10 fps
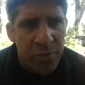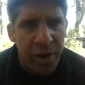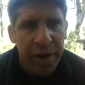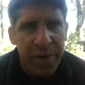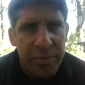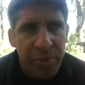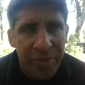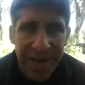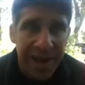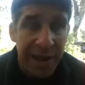writing
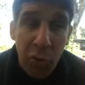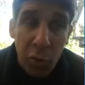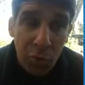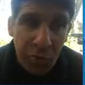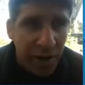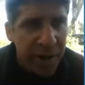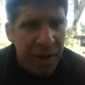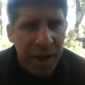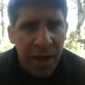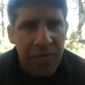that got old, right?
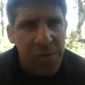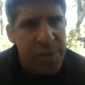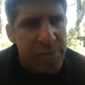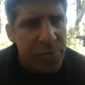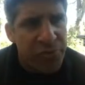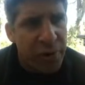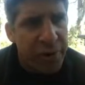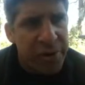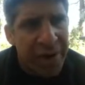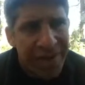And so people
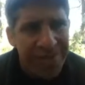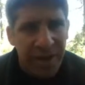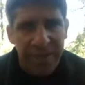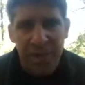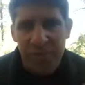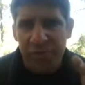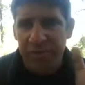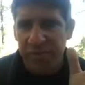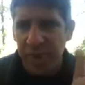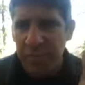started, like, there's a
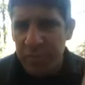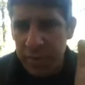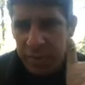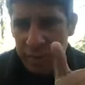divide between the